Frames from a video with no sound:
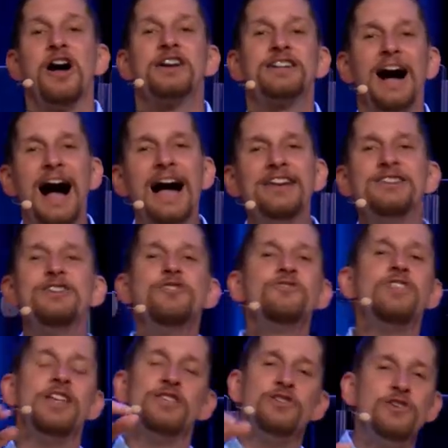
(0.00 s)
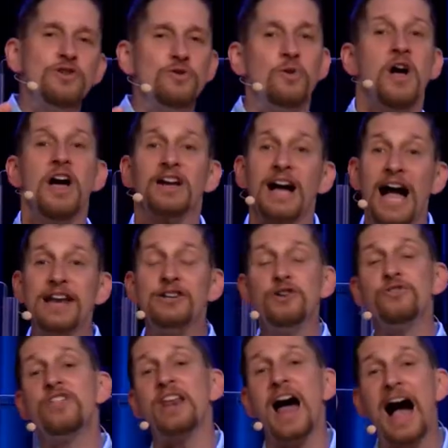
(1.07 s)
God knew that you, God knew
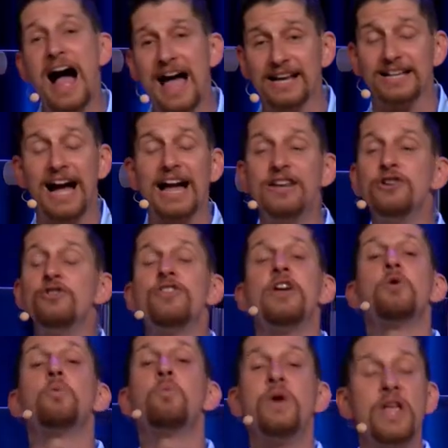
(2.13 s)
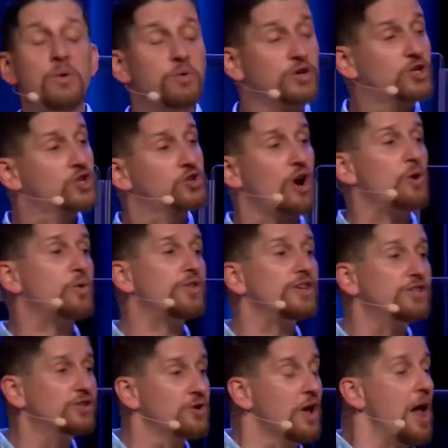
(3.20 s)
that I, God knew that we would struggle with this
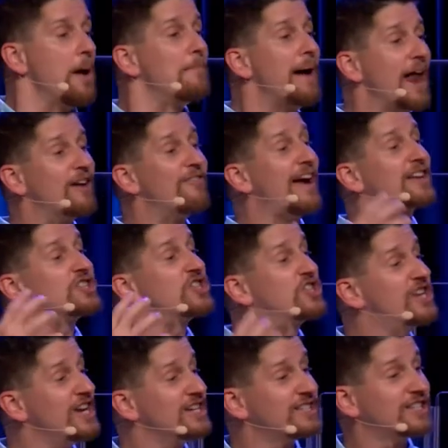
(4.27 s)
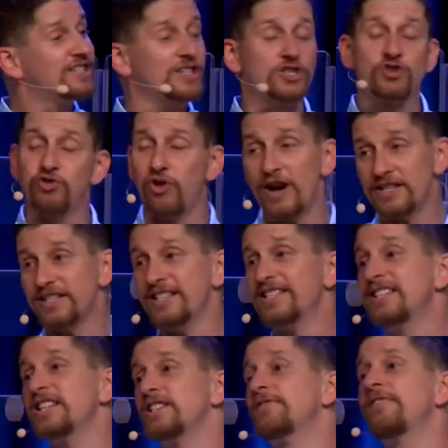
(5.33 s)
issue. Matter of fact, Jesus addresses
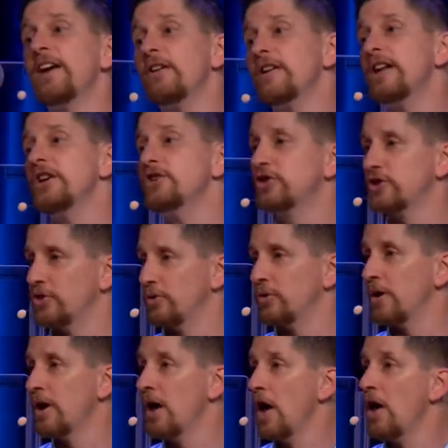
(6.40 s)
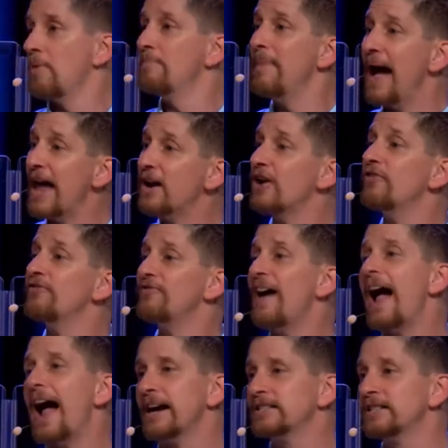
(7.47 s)
this very issue. Matter of
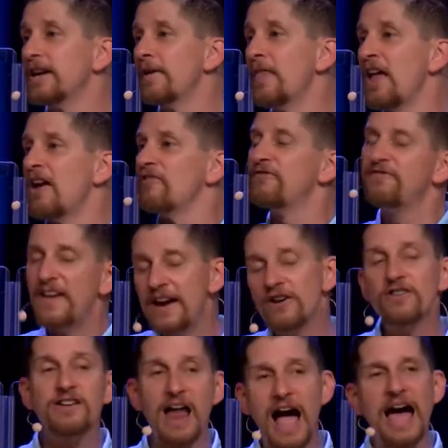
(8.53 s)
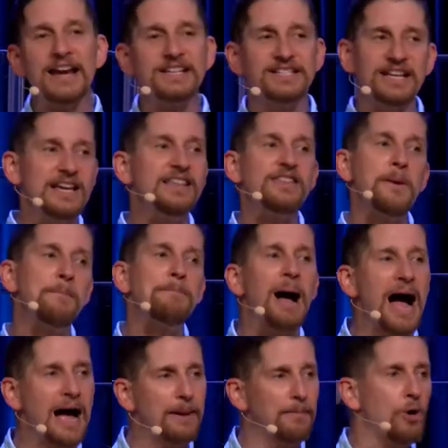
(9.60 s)
fact, Fear not is in the
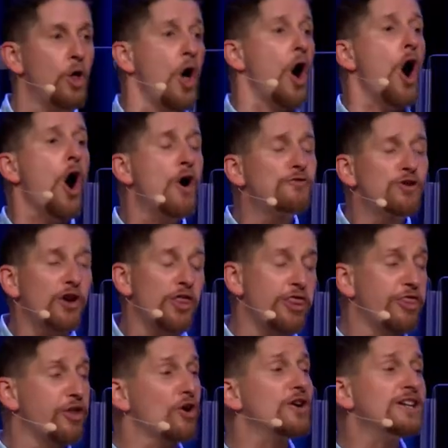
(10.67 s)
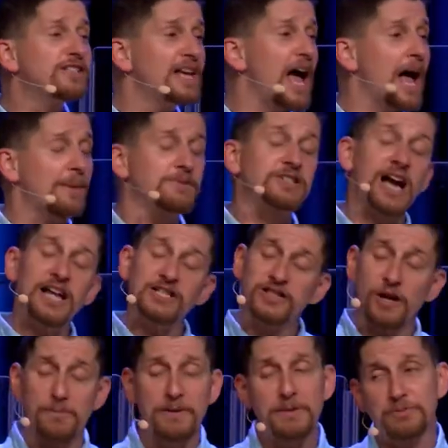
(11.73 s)
Bible over 30 times. God's
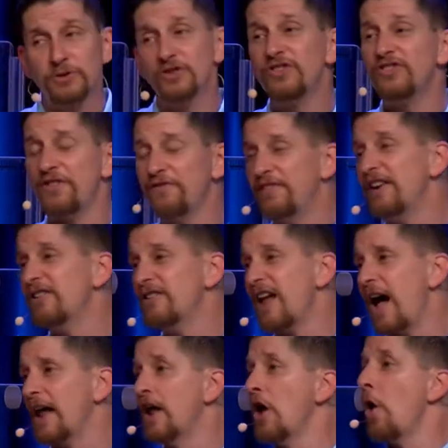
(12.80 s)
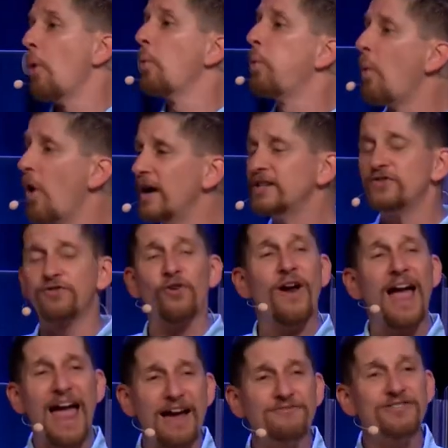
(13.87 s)
told people to fear not once for
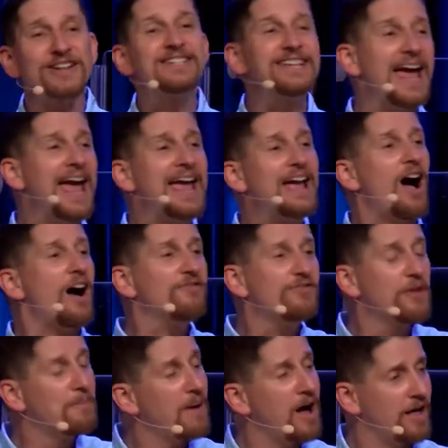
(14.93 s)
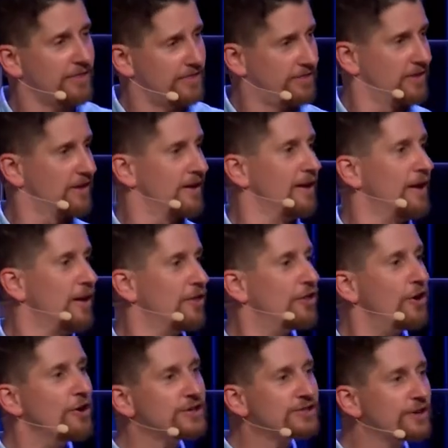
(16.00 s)
every day of the month.
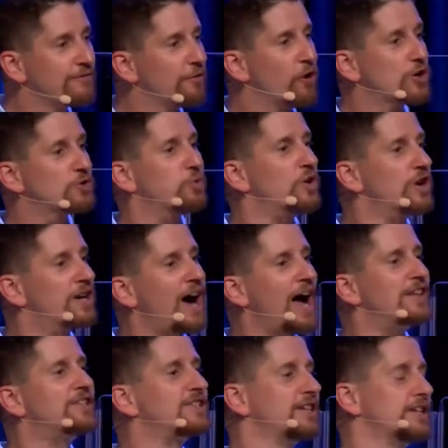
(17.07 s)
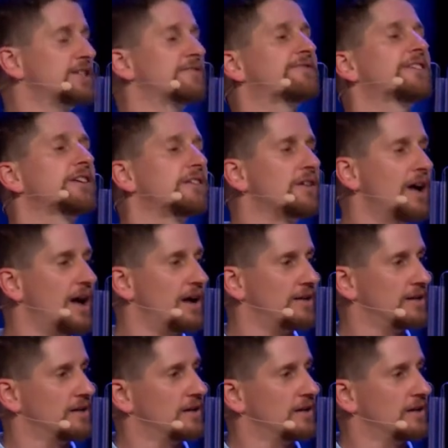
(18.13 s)
There is a verse where God says, Fear not.